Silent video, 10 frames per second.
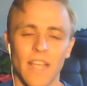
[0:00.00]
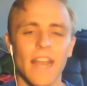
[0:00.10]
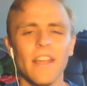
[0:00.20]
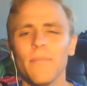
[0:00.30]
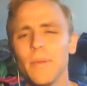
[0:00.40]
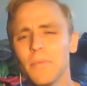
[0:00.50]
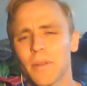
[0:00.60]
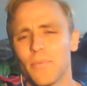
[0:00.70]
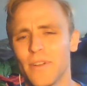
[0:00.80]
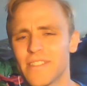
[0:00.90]
And people
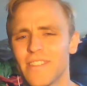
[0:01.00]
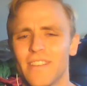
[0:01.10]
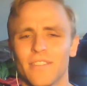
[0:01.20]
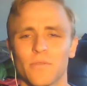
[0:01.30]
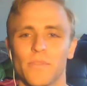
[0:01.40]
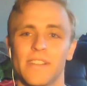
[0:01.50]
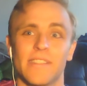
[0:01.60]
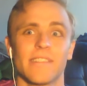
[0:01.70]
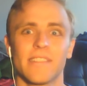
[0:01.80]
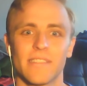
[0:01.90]
can point to the
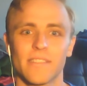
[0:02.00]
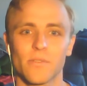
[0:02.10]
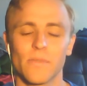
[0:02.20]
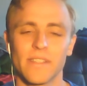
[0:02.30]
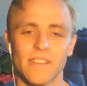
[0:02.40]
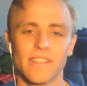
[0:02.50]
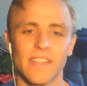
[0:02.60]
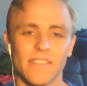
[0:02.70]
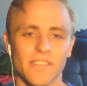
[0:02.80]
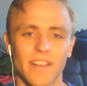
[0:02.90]
3-16s
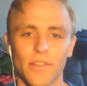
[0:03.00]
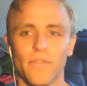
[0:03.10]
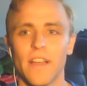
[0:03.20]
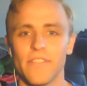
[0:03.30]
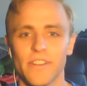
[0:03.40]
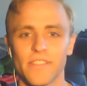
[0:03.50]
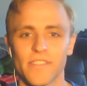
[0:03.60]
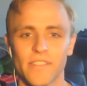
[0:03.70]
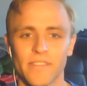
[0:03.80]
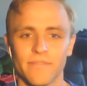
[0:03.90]
in the last 5 years.